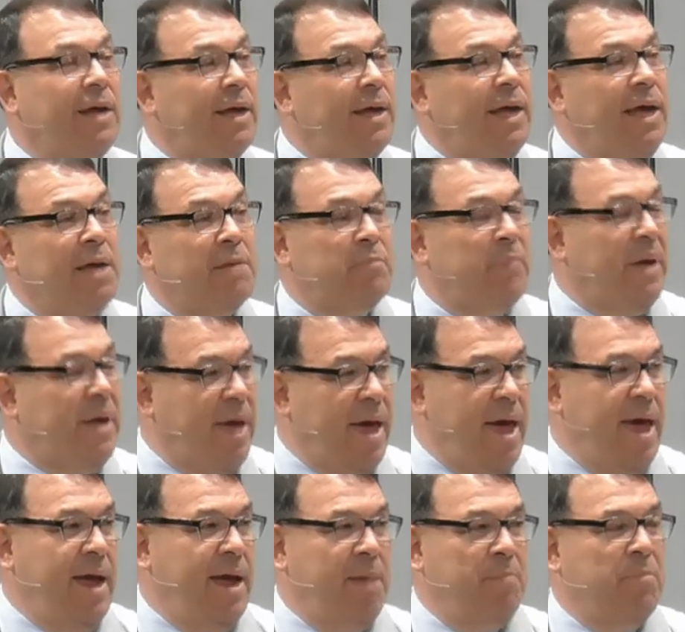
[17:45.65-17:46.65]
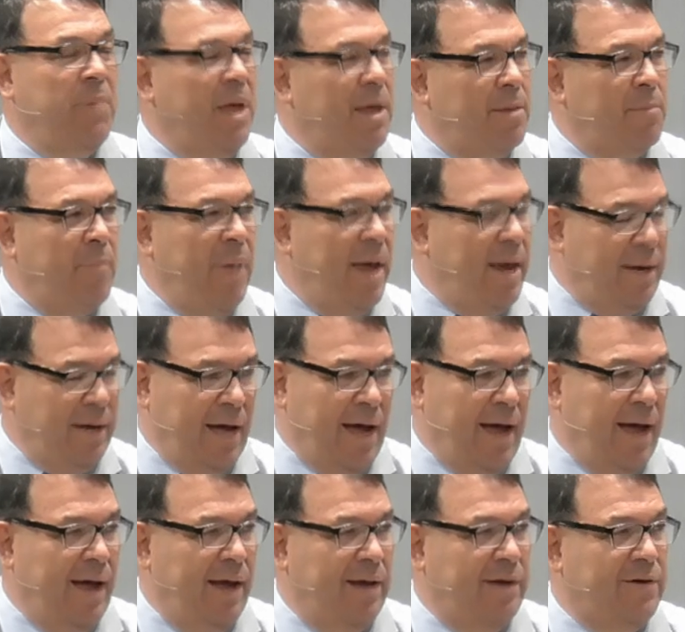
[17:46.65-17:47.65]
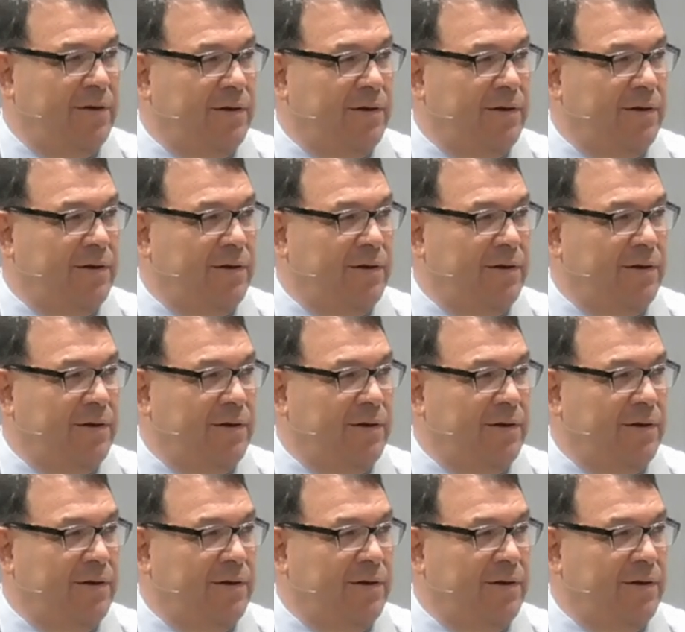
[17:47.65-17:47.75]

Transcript: it became mankind.